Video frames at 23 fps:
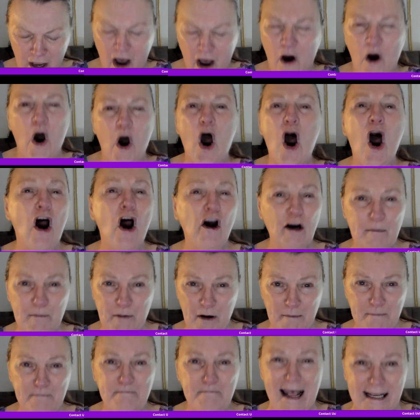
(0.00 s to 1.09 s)
a
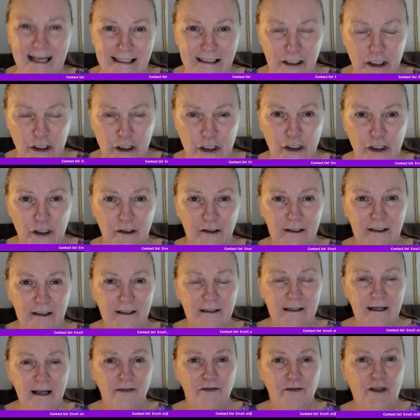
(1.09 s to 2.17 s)
horrible massacre
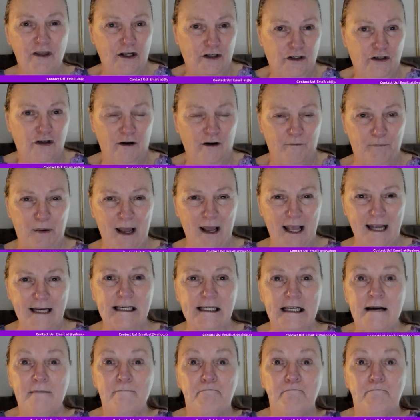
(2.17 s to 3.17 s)
that took place.